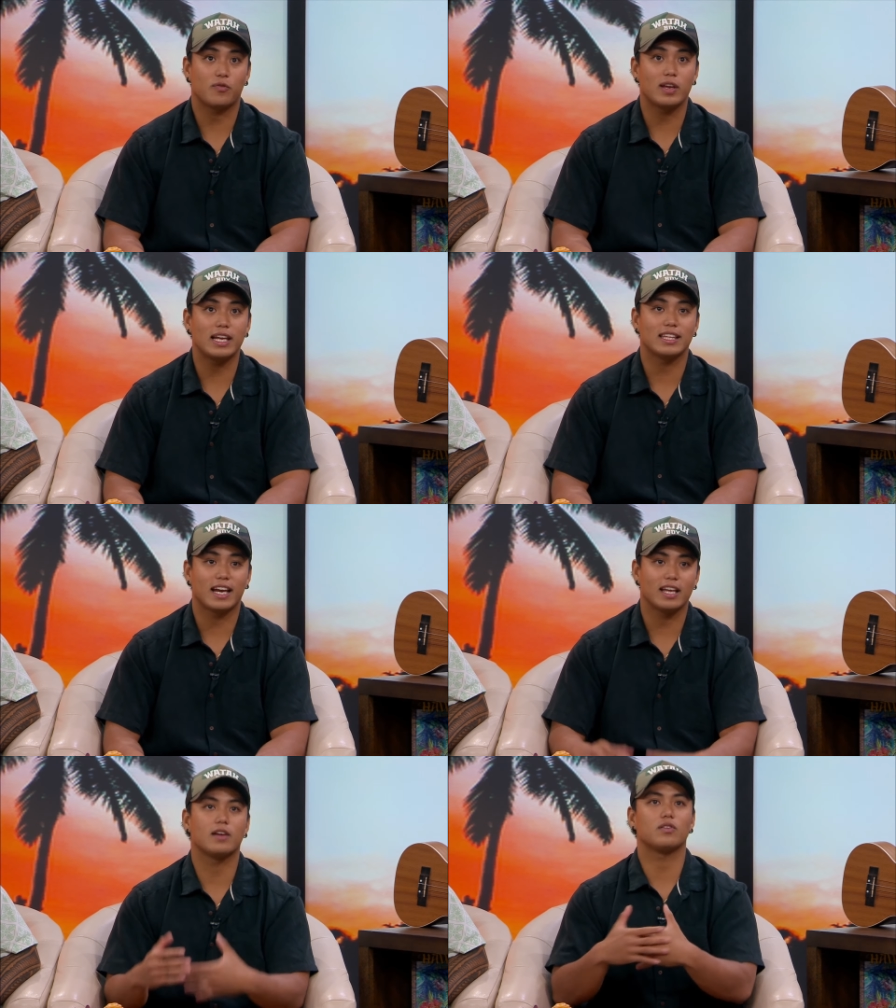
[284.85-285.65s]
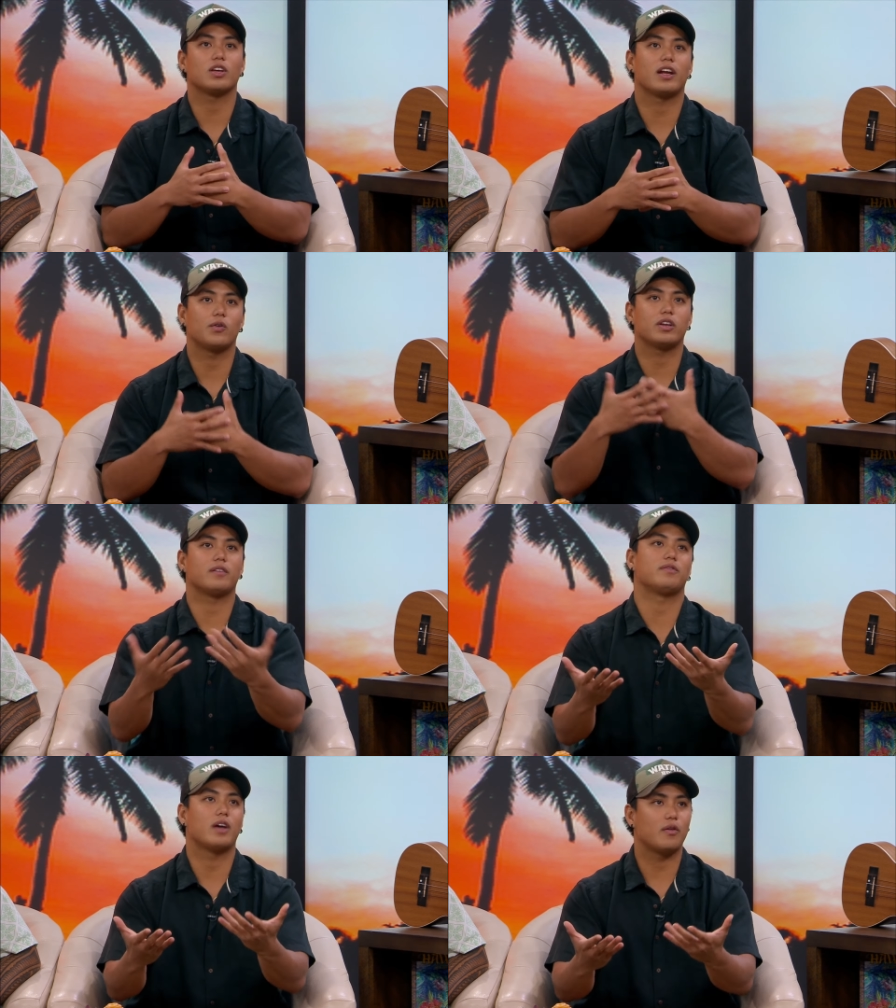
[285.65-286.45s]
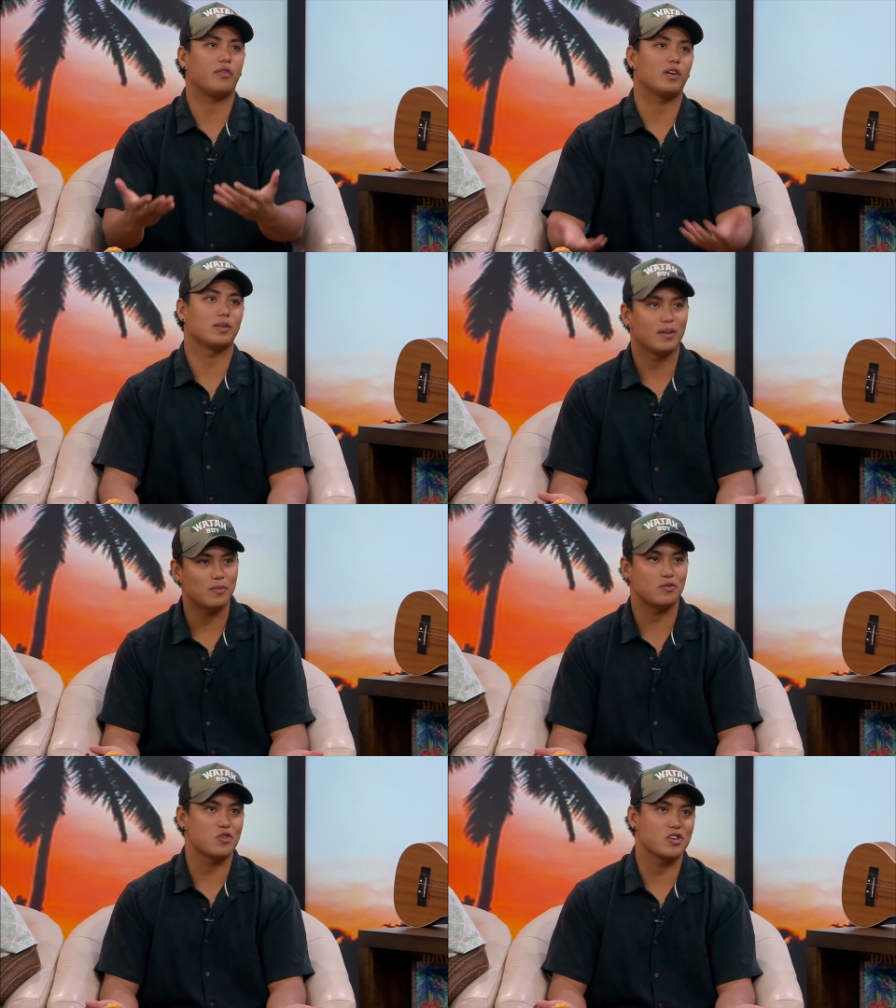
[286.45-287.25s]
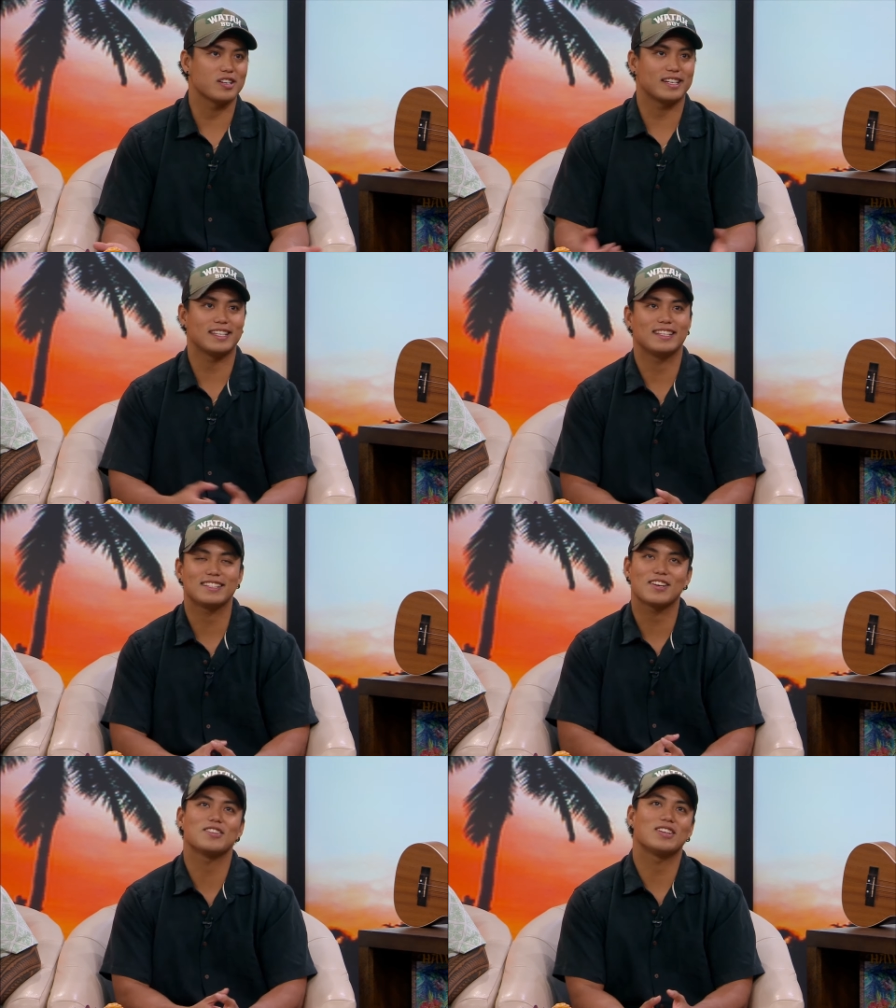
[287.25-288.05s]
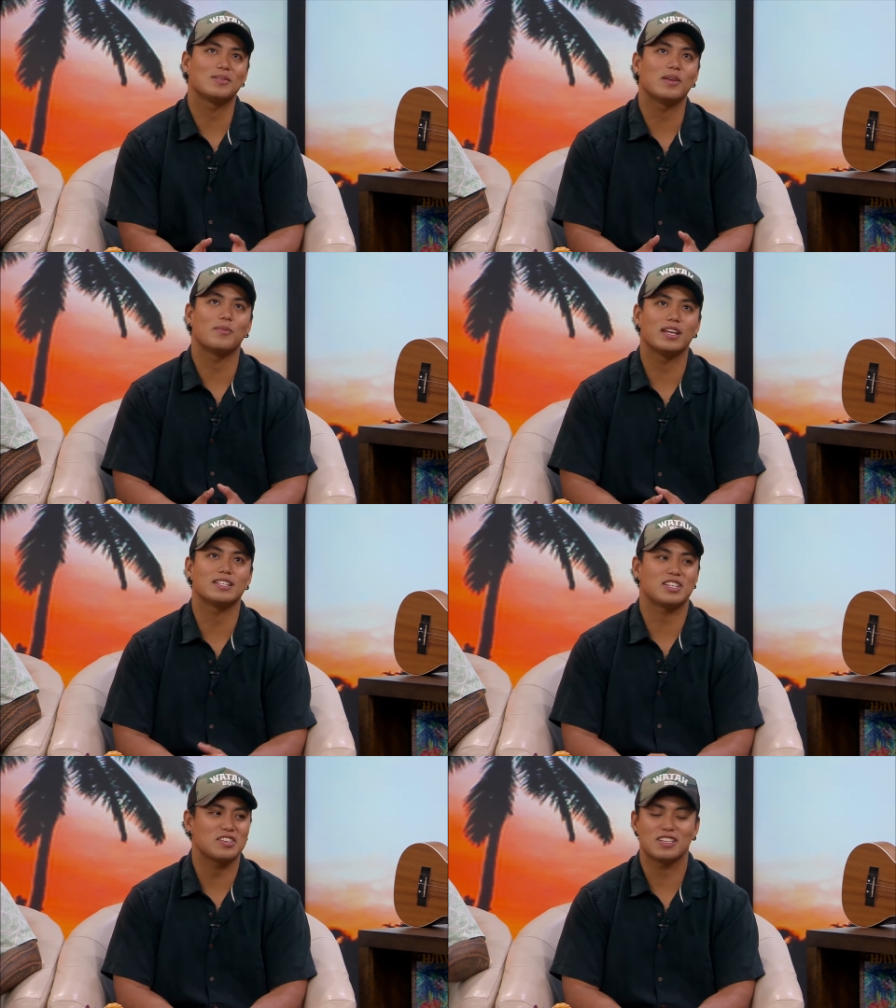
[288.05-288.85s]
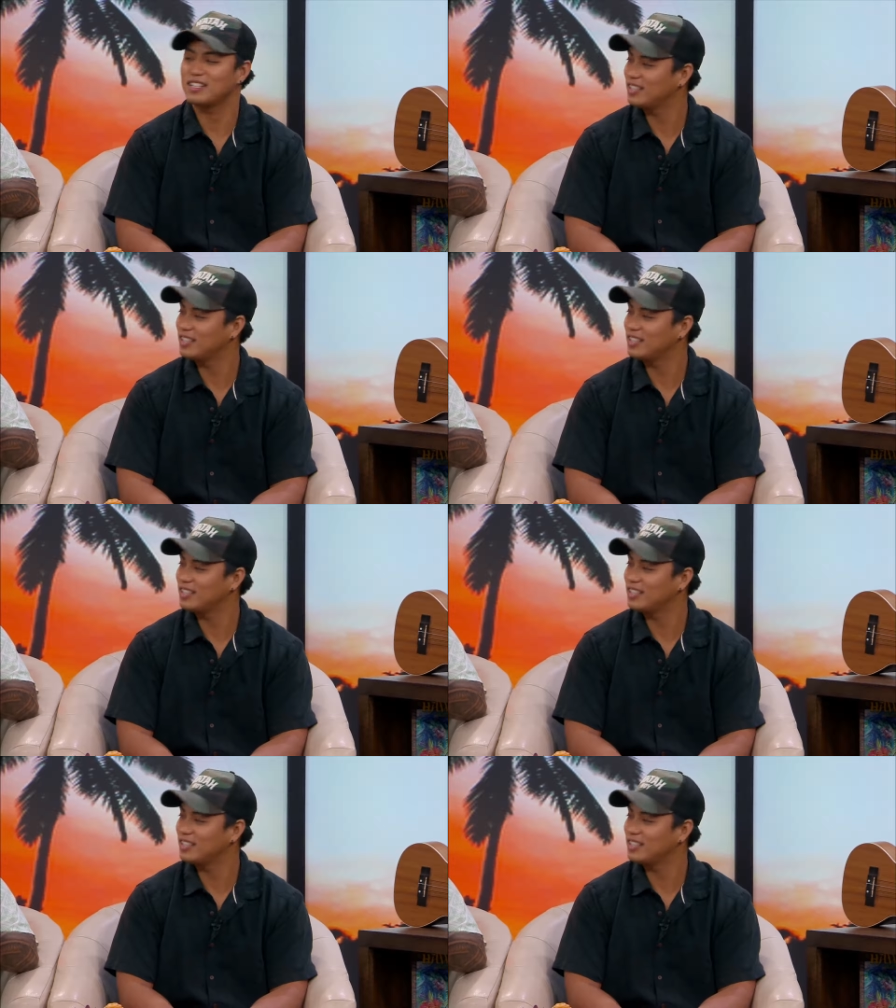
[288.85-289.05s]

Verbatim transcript: feeling that I never thought I would have felt before. It's, yeah. Sometimes they're